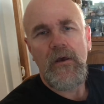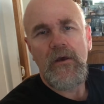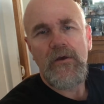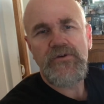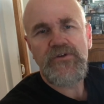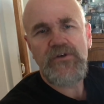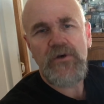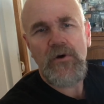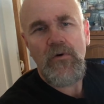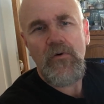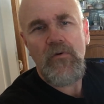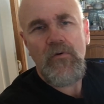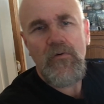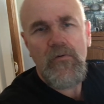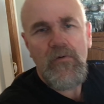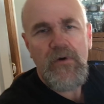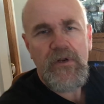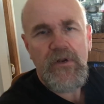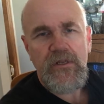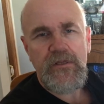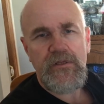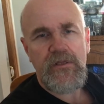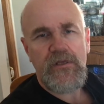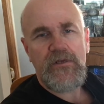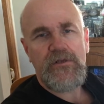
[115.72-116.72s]
So, what
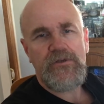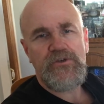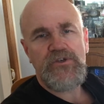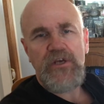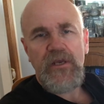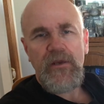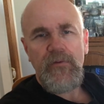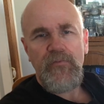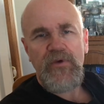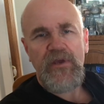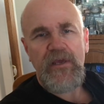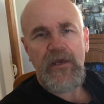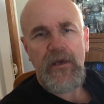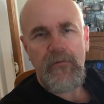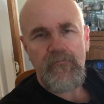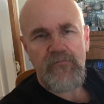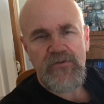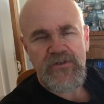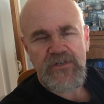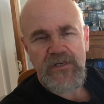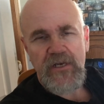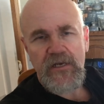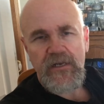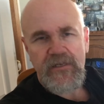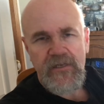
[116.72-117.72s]
did the JBM
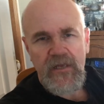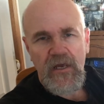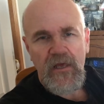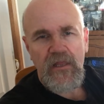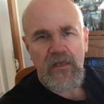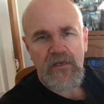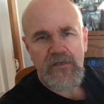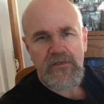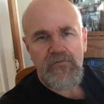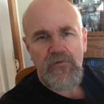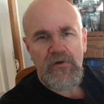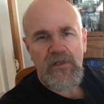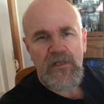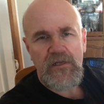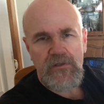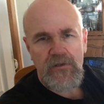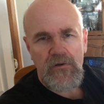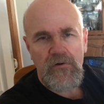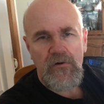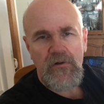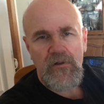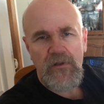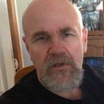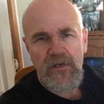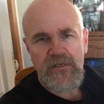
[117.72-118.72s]
site tell us? Well, it
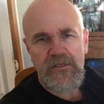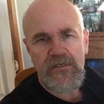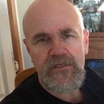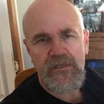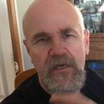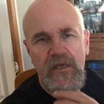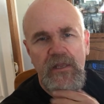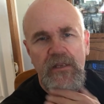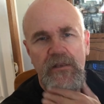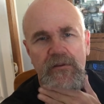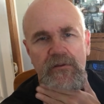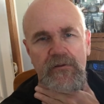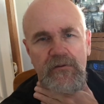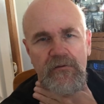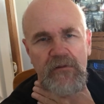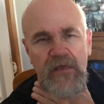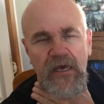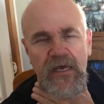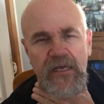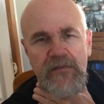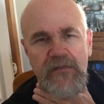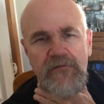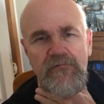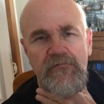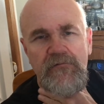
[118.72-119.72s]
told us that
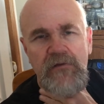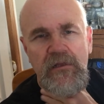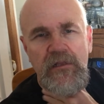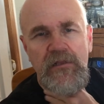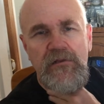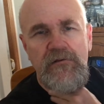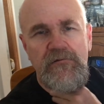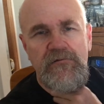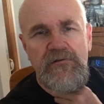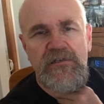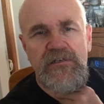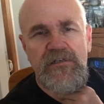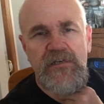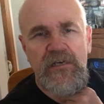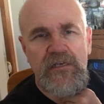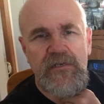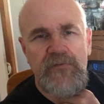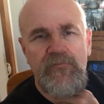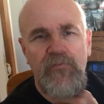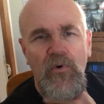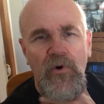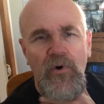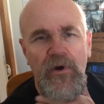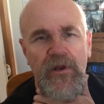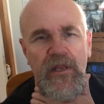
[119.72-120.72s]
that little
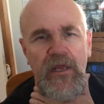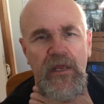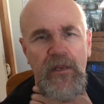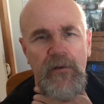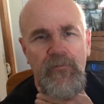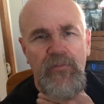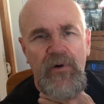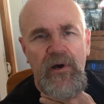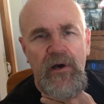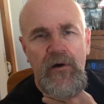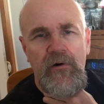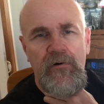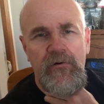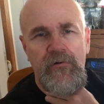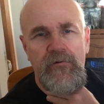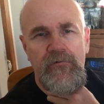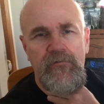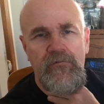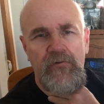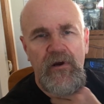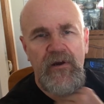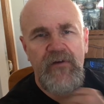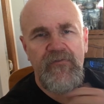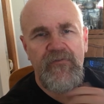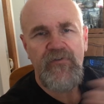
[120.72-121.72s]
6.8 pound
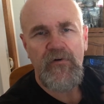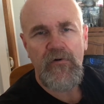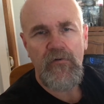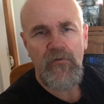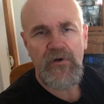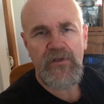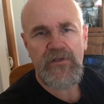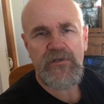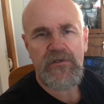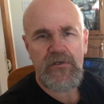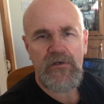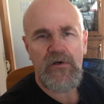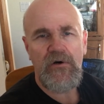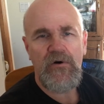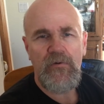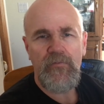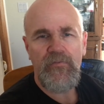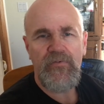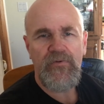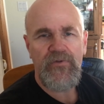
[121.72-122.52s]
rifle with scope,